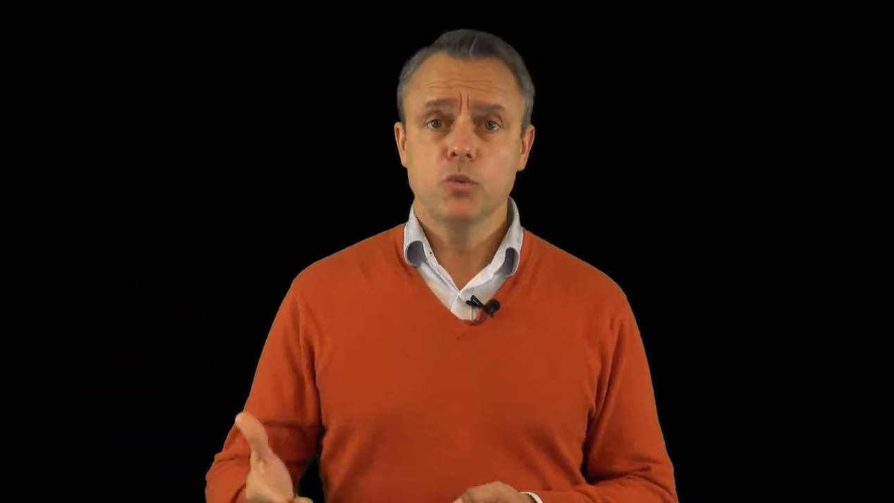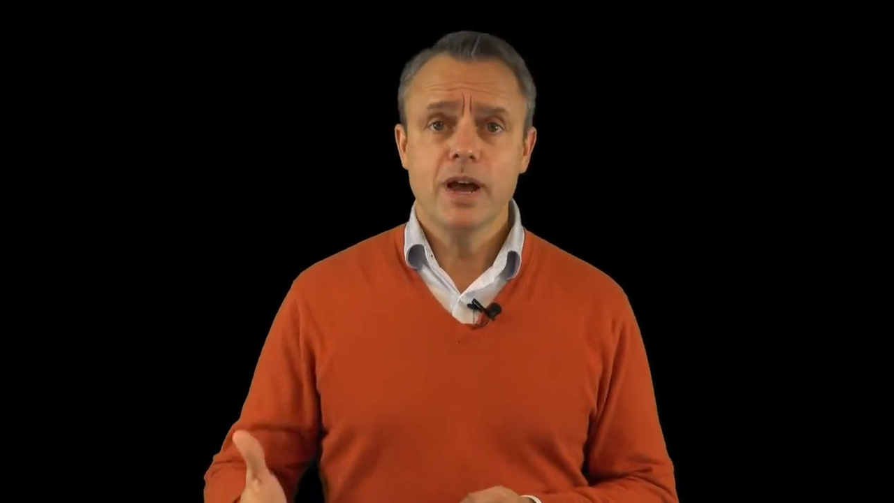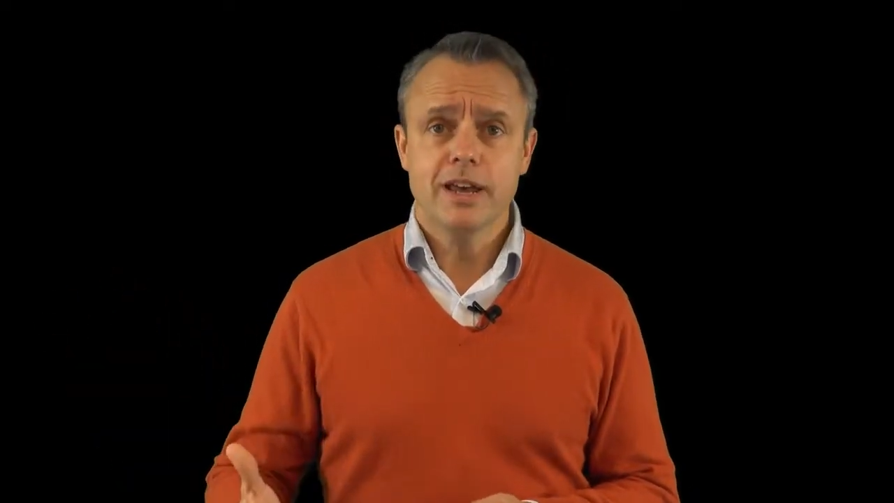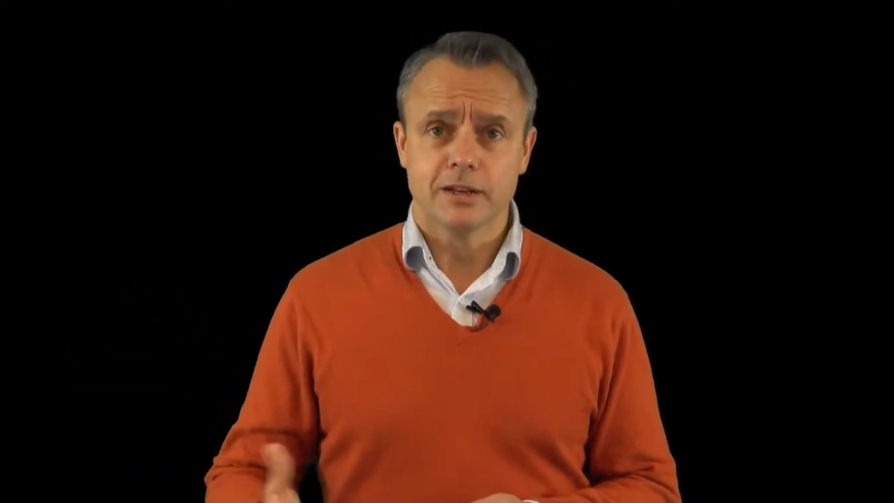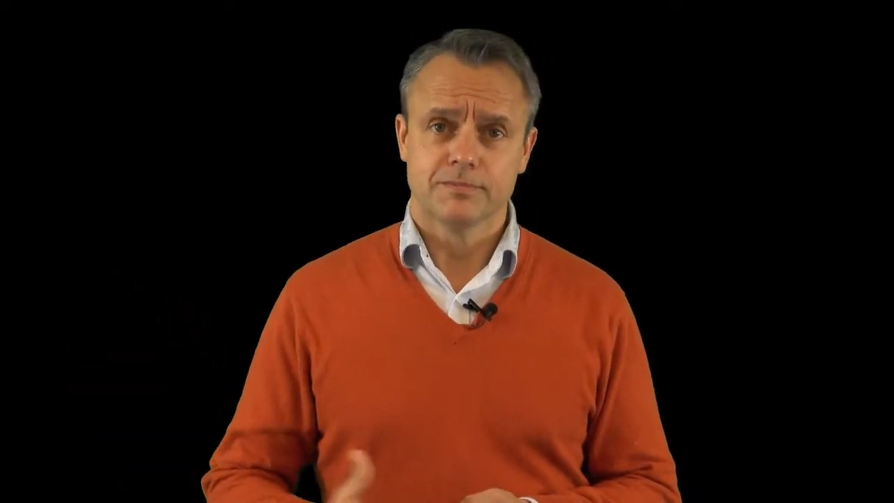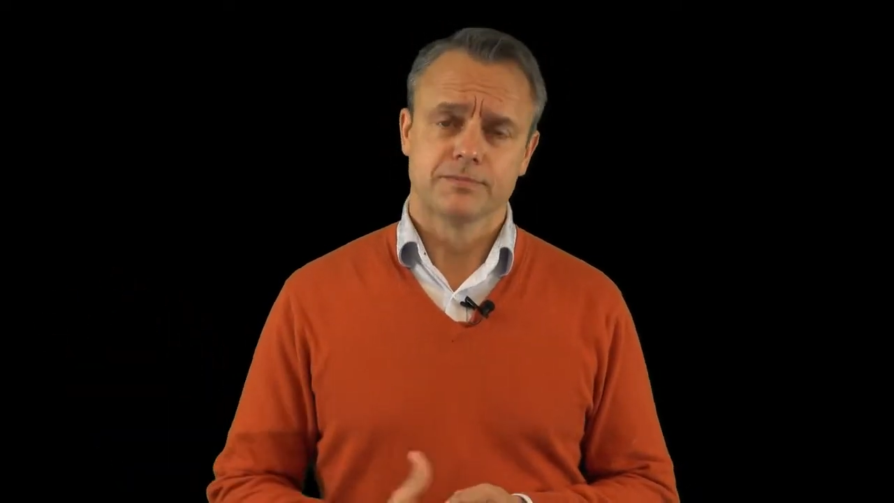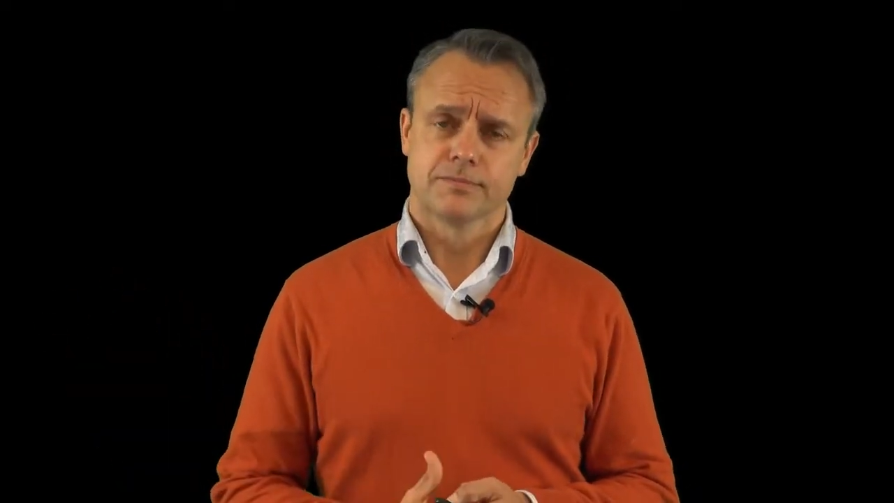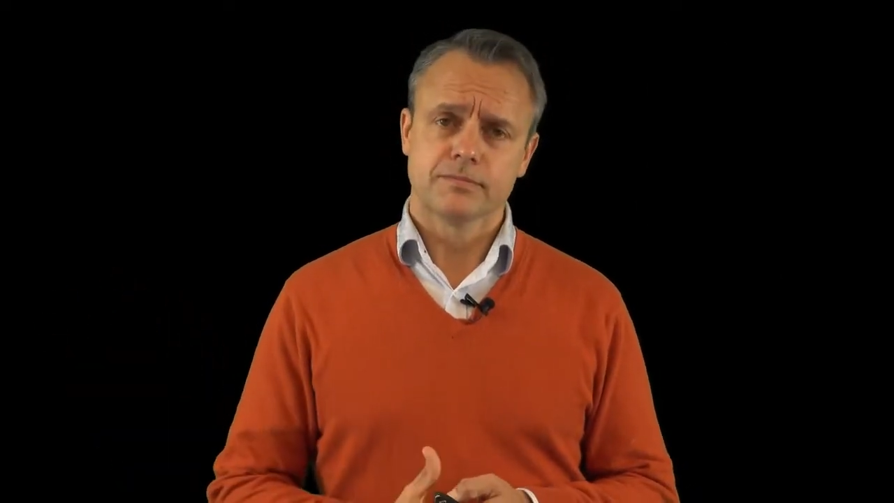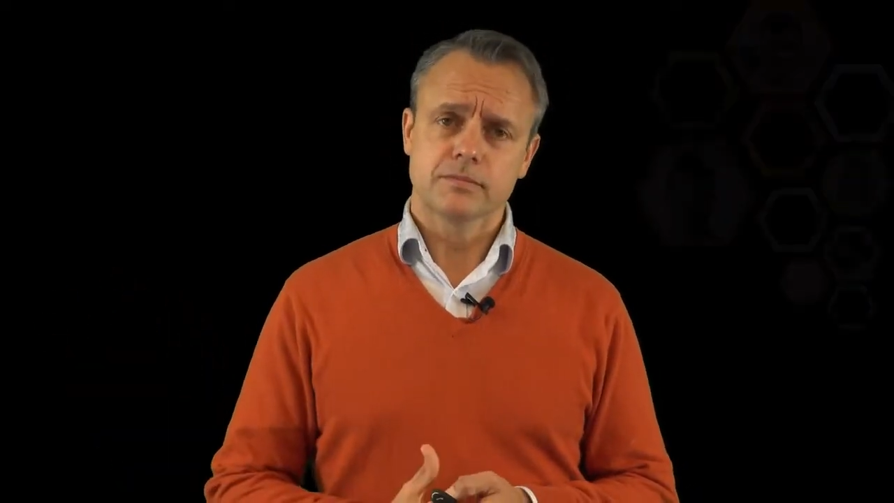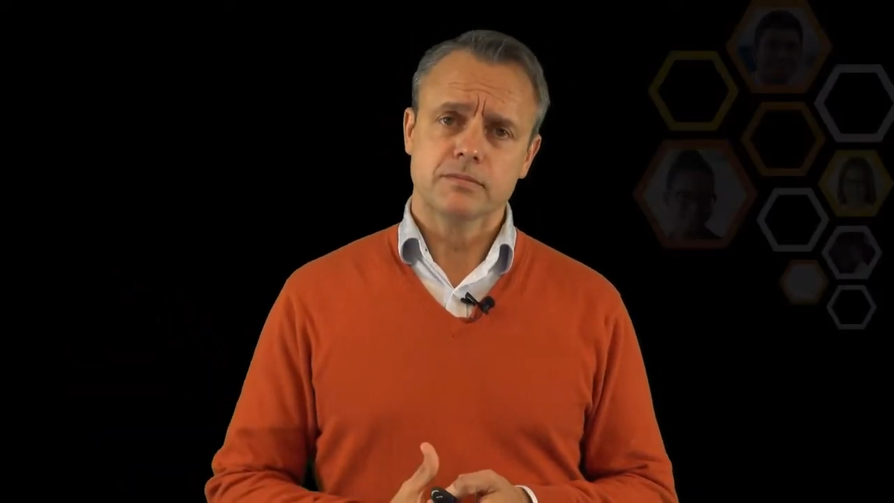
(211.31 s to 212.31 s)
way.
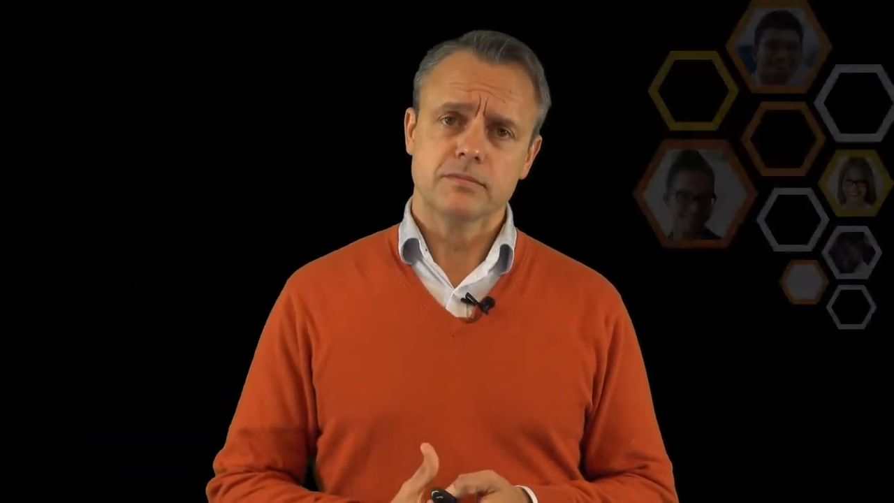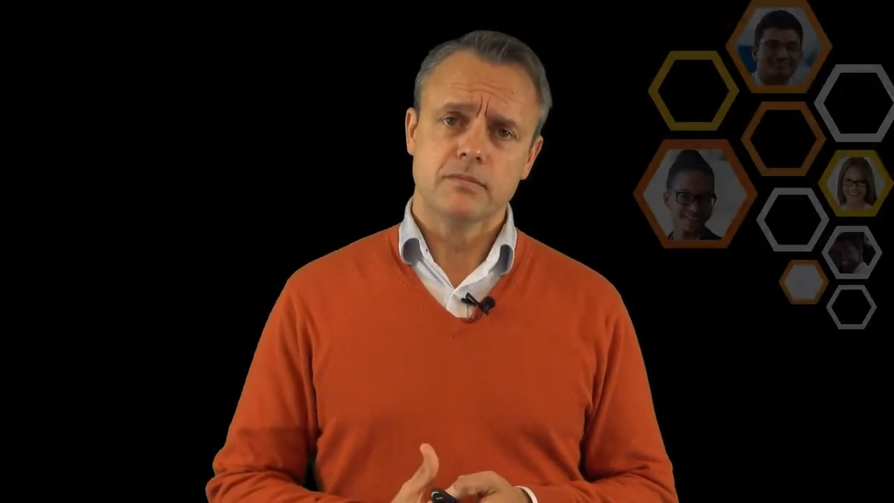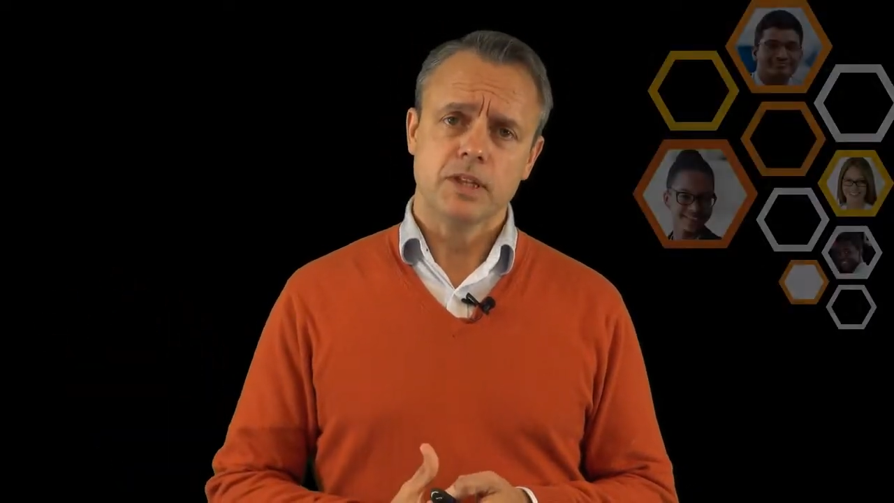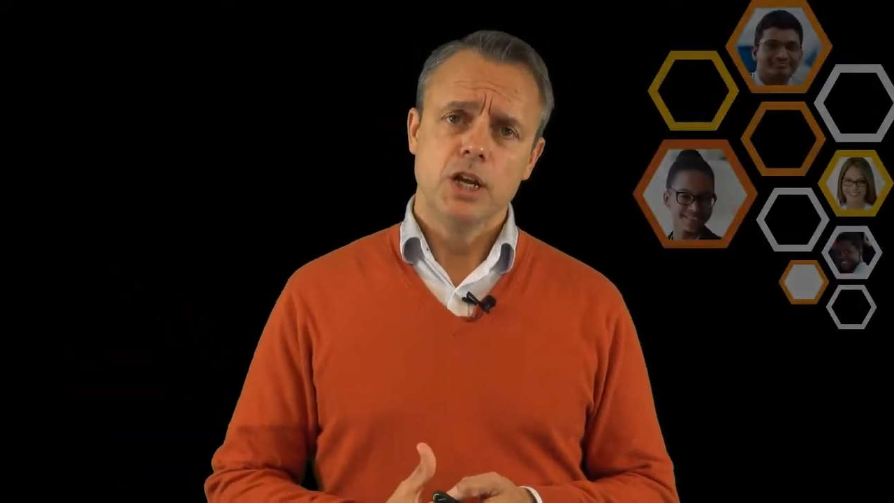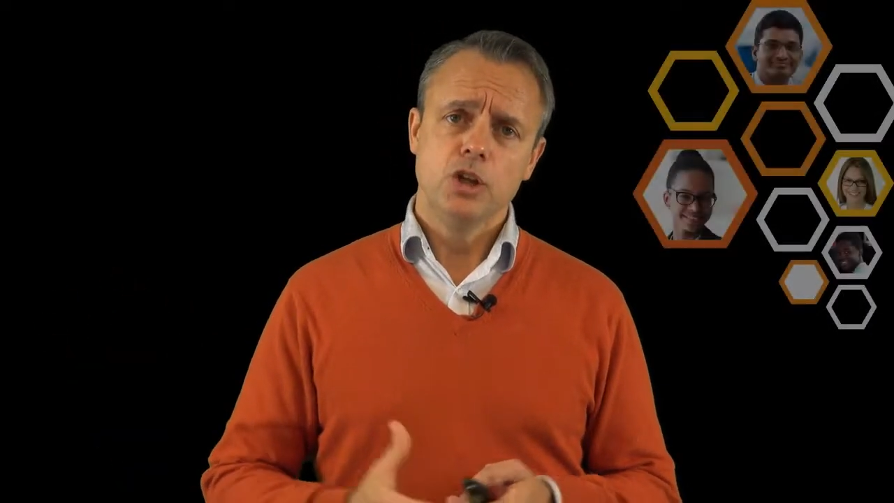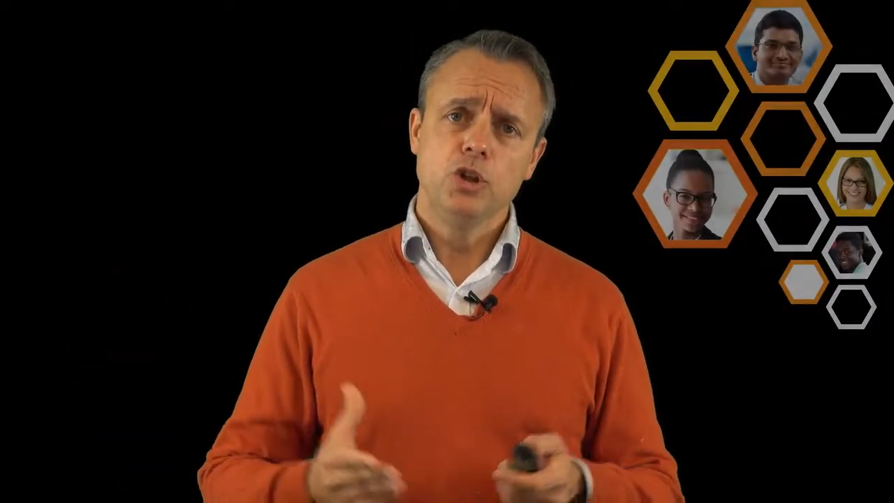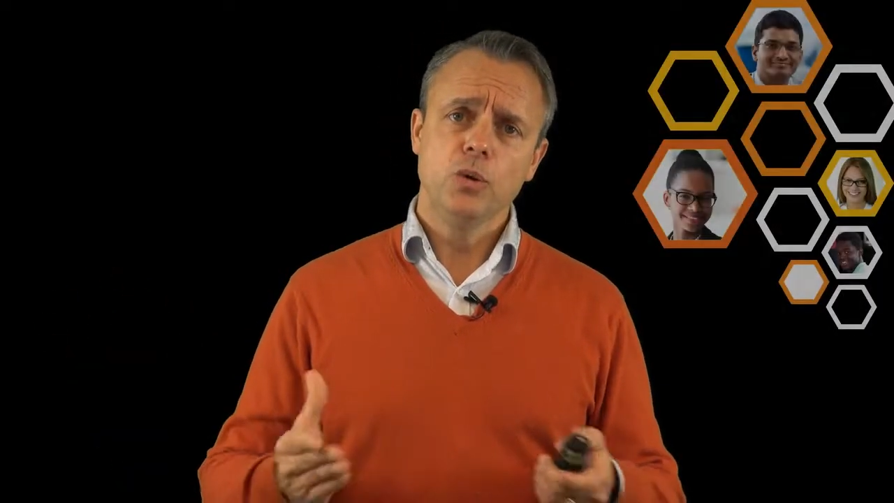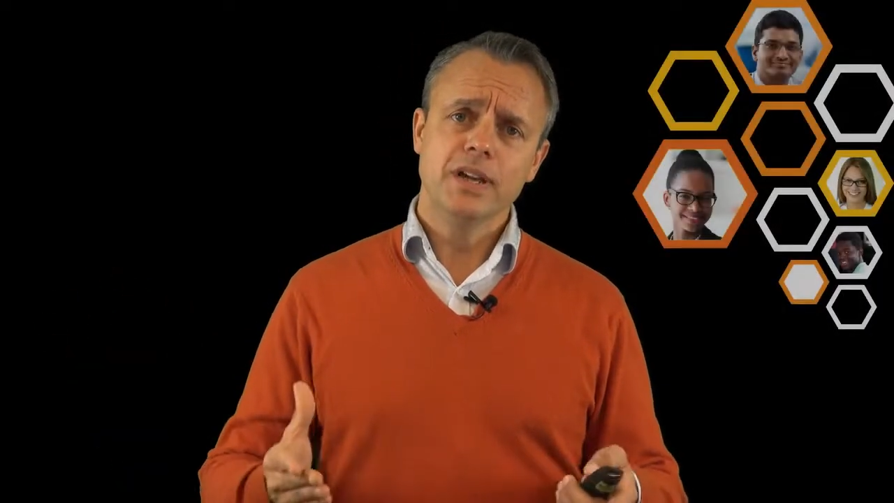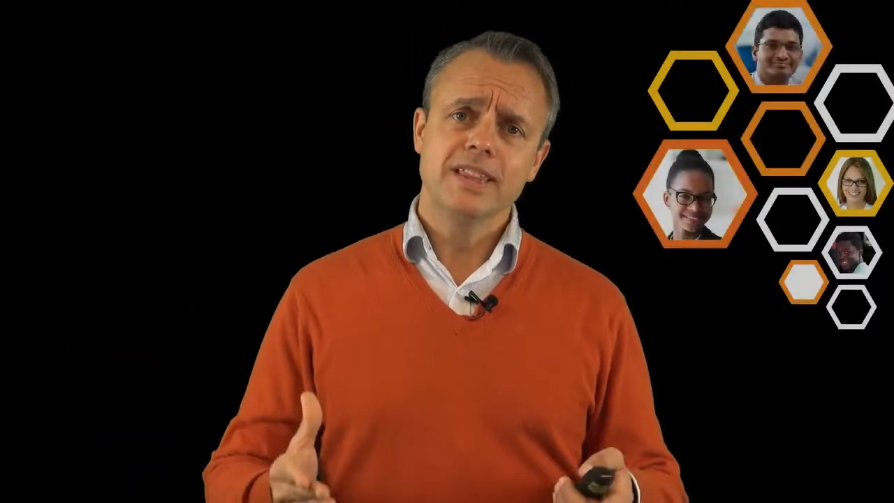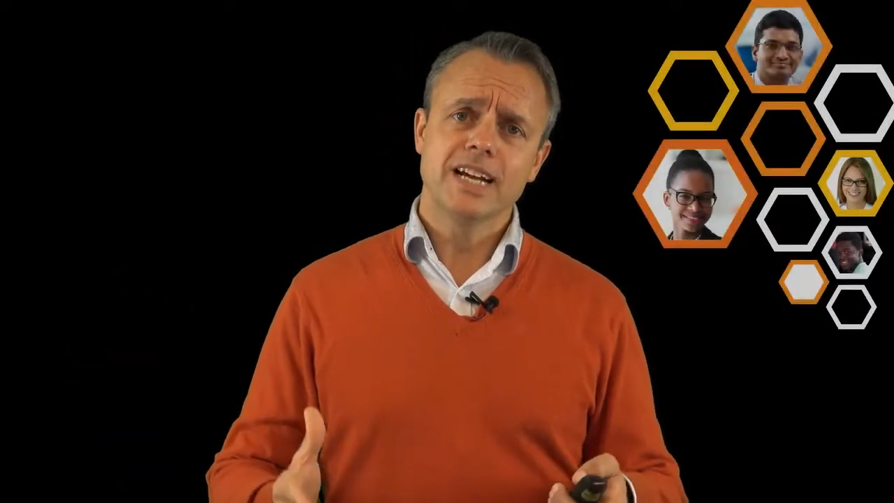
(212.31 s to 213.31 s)
Knowing